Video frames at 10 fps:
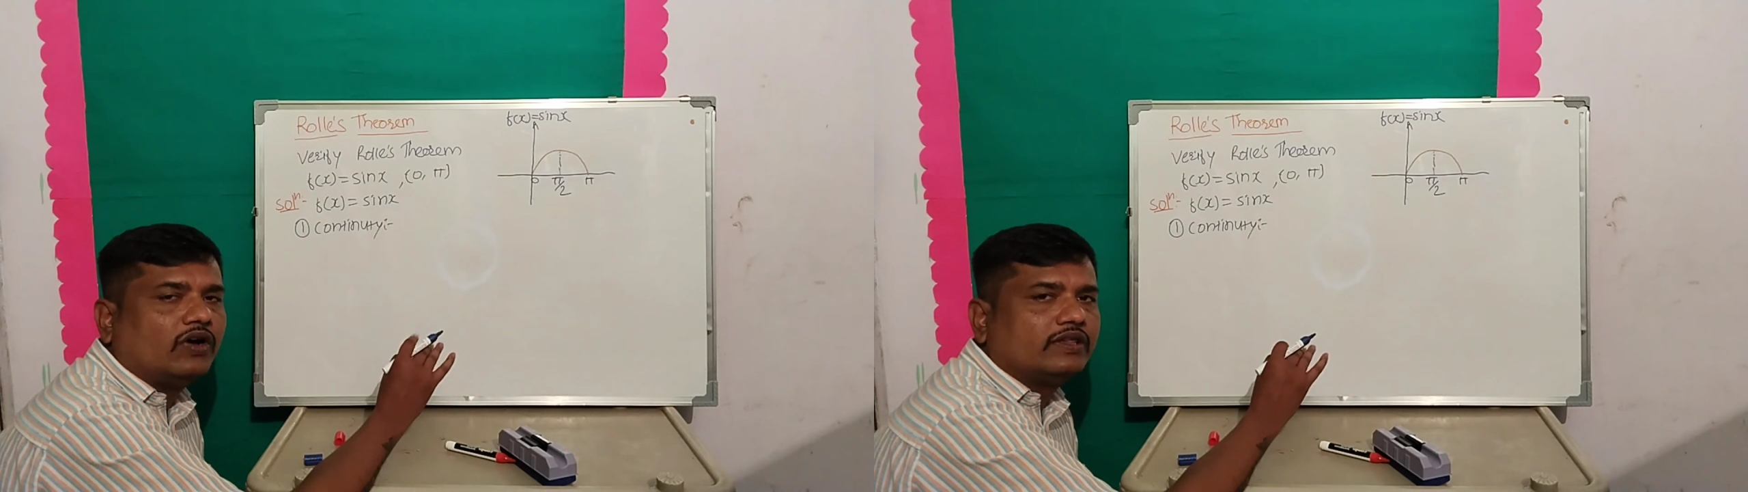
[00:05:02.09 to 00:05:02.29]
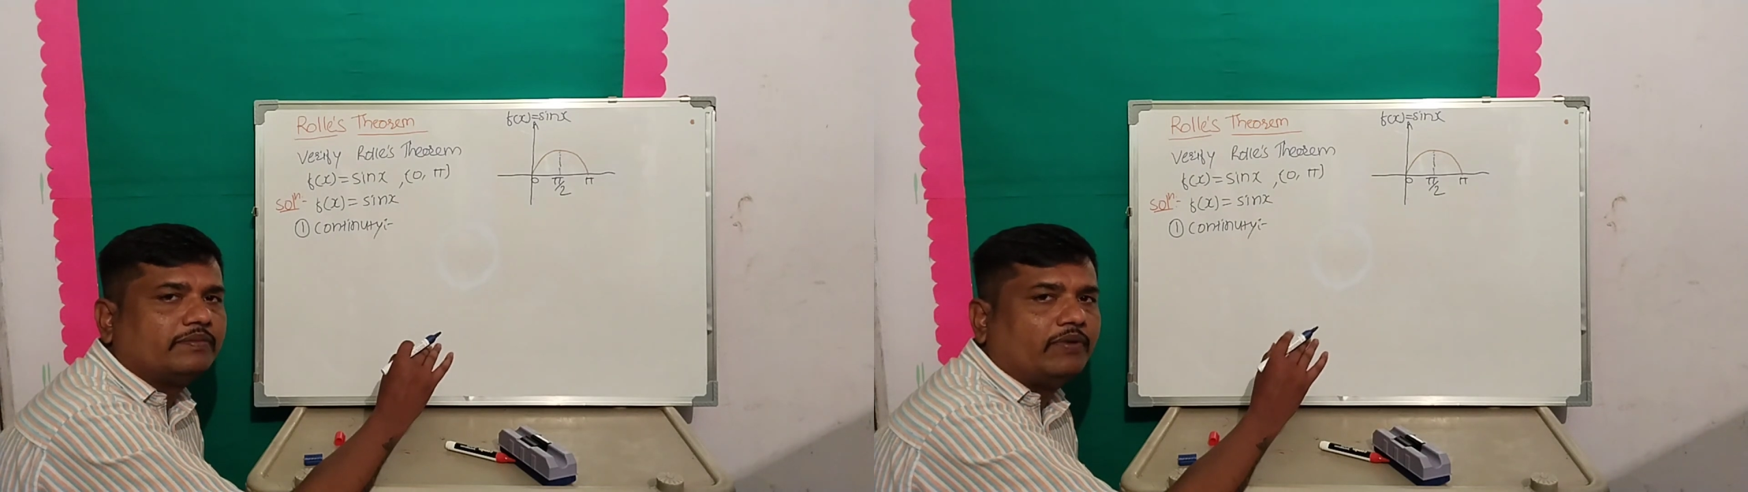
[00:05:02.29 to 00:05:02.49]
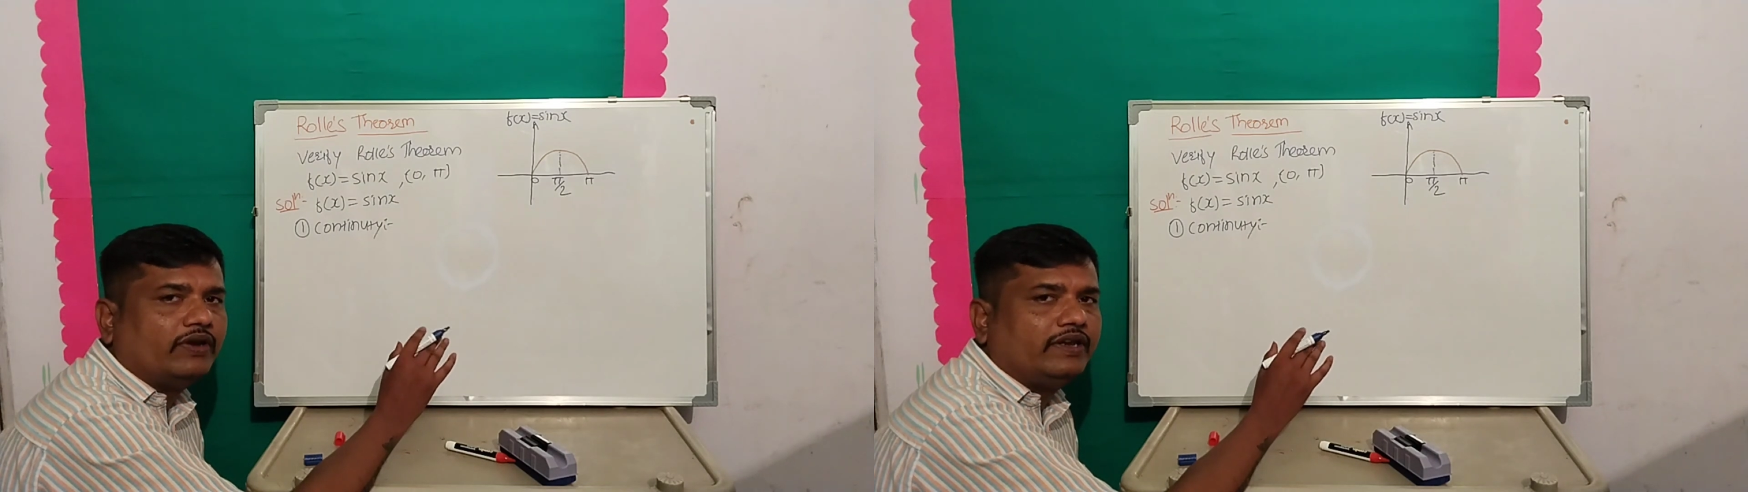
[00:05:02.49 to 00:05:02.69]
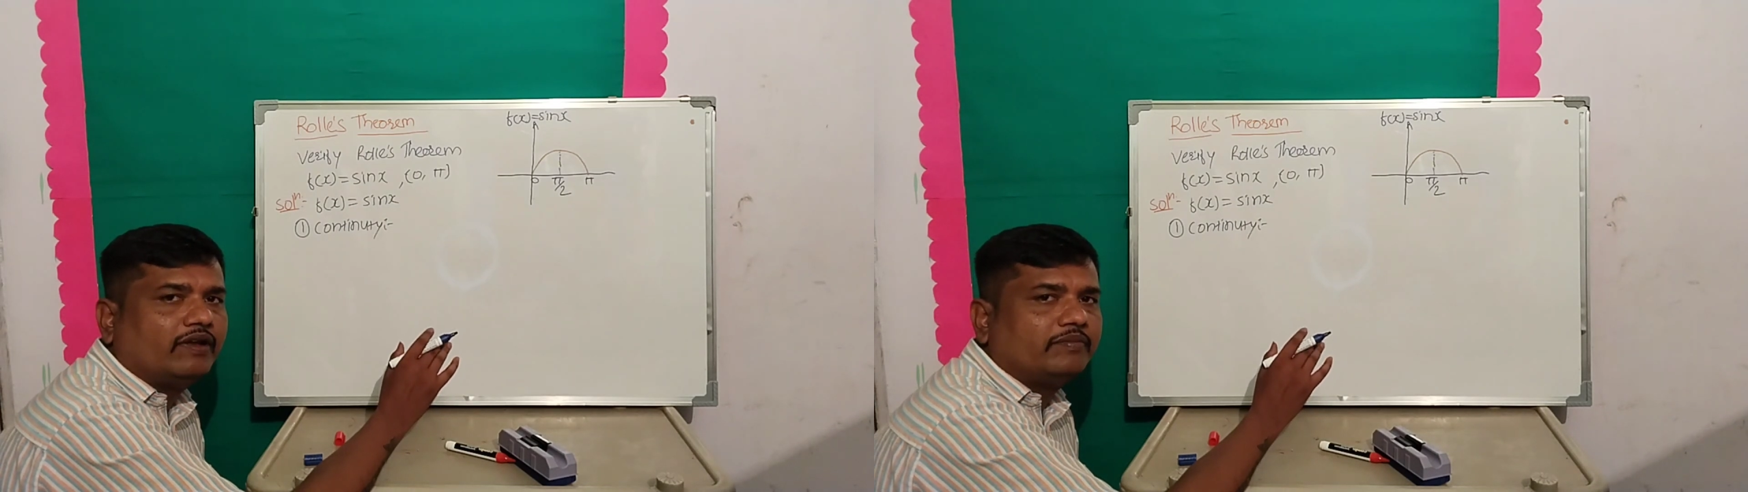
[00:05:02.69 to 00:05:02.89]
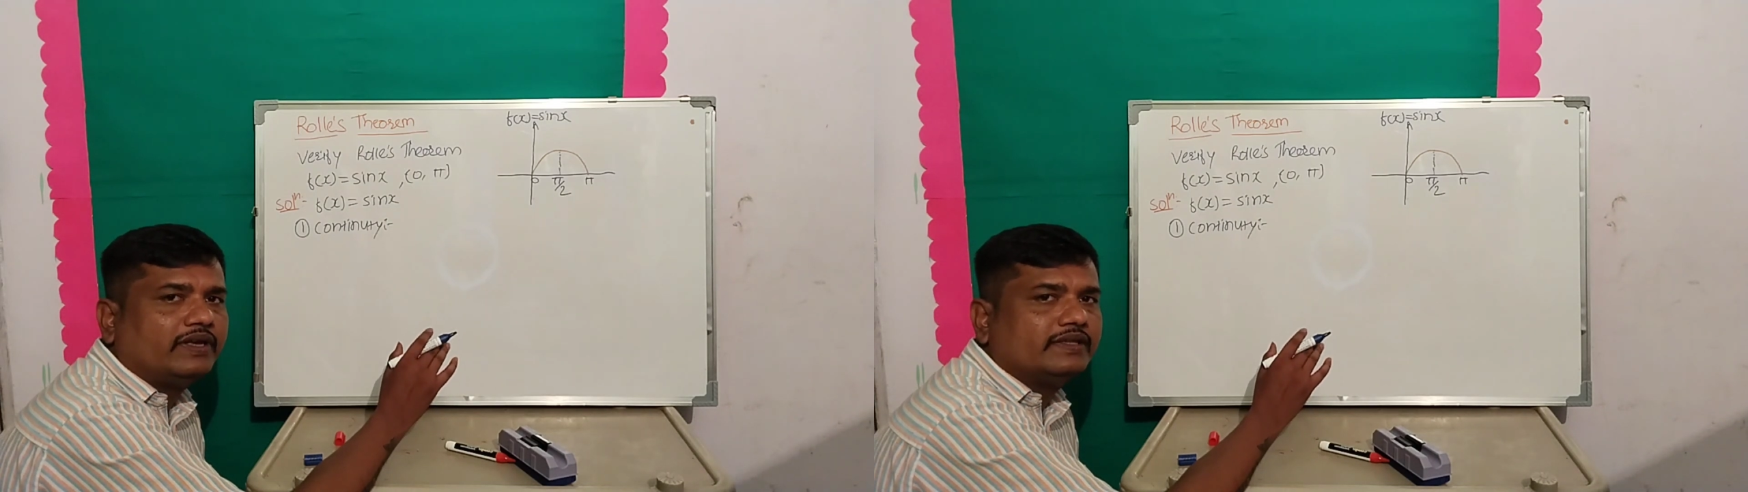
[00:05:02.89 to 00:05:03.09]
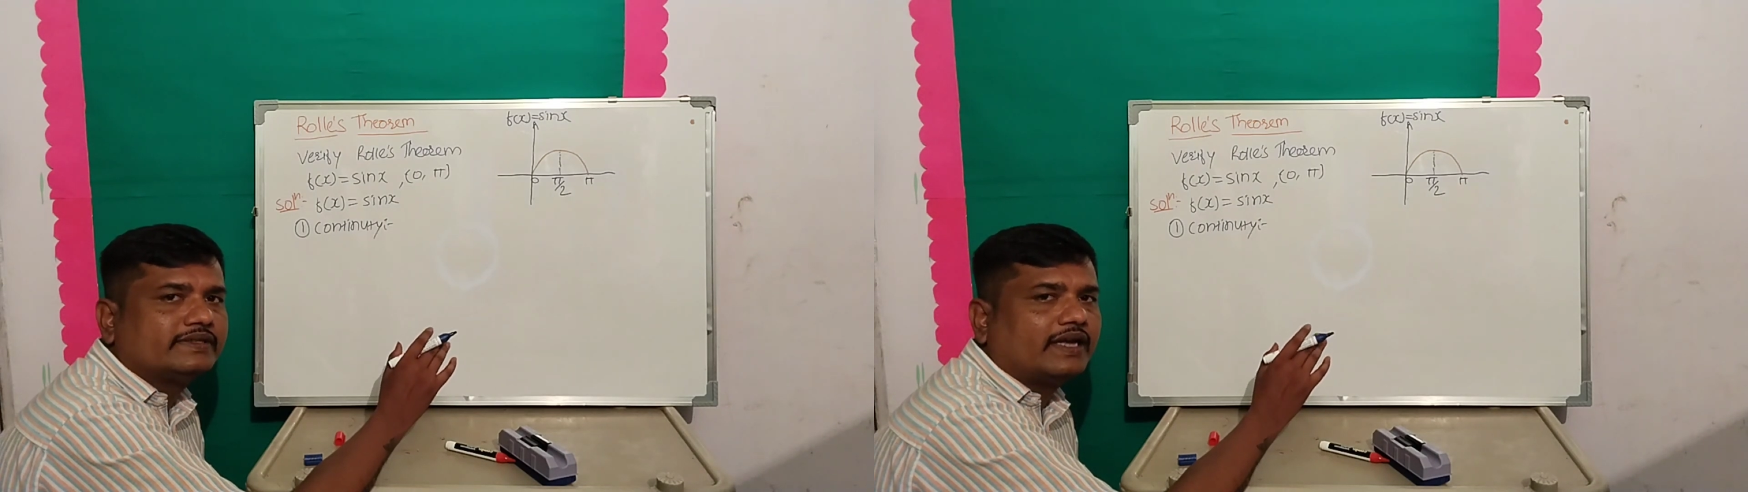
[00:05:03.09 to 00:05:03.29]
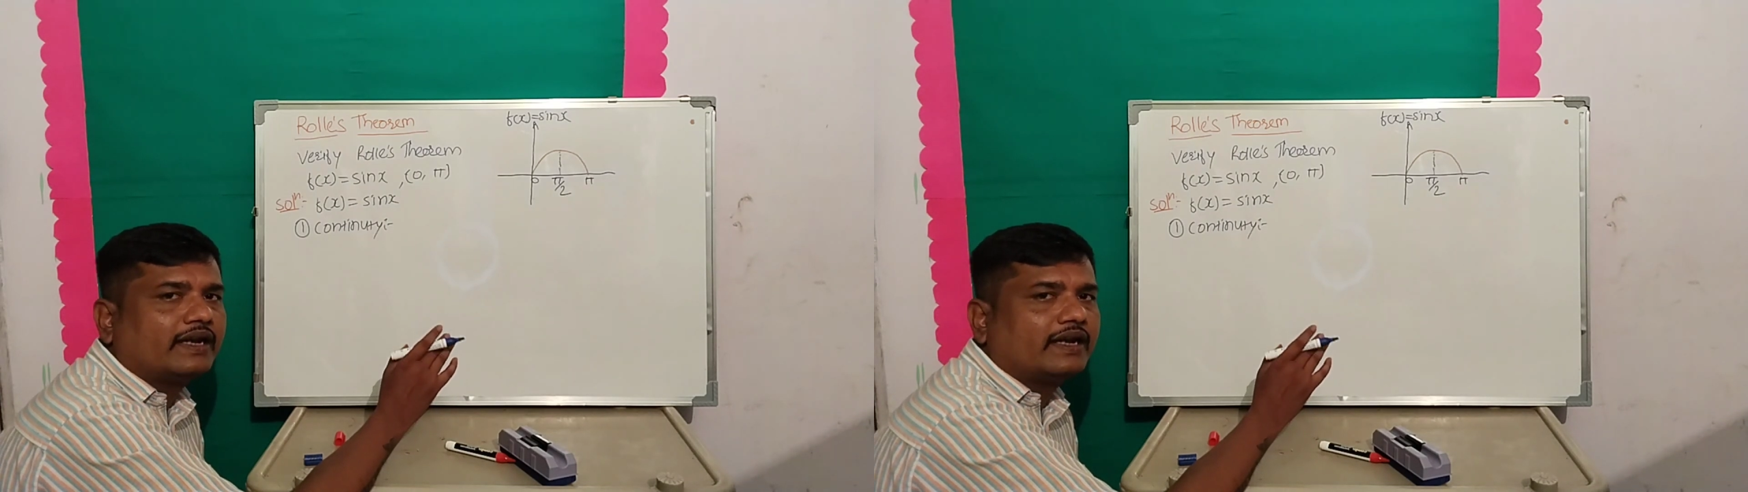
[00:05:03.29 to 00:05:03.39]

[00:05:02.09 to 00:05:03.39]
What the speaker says: all the polynomials